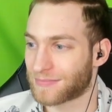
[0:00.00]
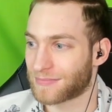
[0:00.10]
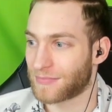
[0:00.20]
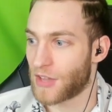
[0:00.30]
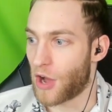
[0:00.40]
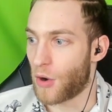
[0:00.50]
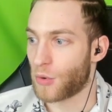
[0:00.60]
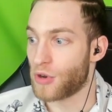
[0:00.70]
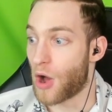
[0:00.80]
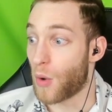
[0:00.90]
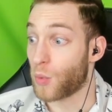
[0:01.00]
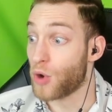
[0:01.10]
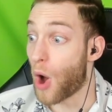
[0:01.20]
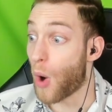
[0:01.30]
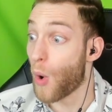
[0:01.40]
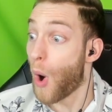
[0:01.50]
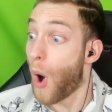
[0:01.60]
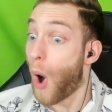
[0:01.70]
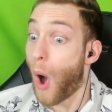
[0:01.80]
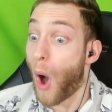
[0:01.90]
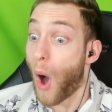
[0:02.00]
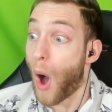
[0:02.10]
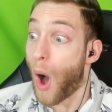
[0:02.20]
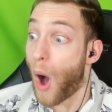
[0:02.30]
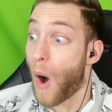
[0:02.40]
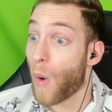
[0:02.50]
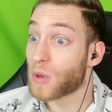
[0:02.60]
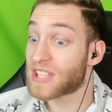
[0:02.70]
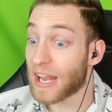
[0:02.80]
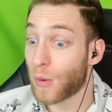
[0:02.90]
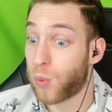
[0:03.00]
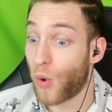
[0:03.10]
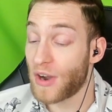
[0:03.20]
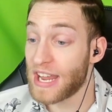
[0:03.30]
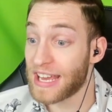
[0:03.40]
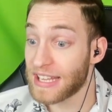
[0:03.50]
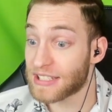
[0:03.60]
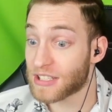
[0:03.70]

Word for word: Oh, no! No, no, no. Was that a one-hit?